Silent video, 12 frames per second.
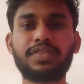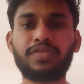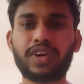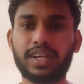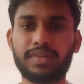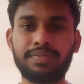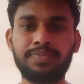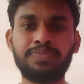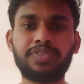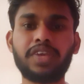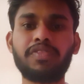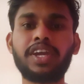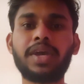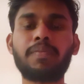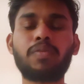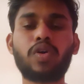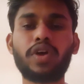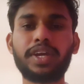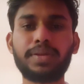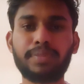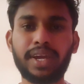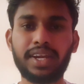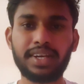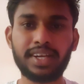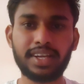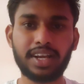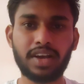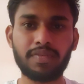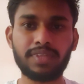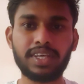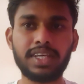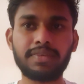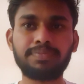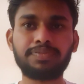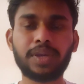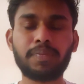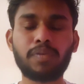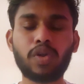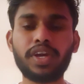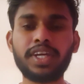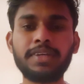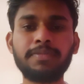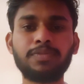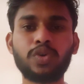for every employee maintaining of the employee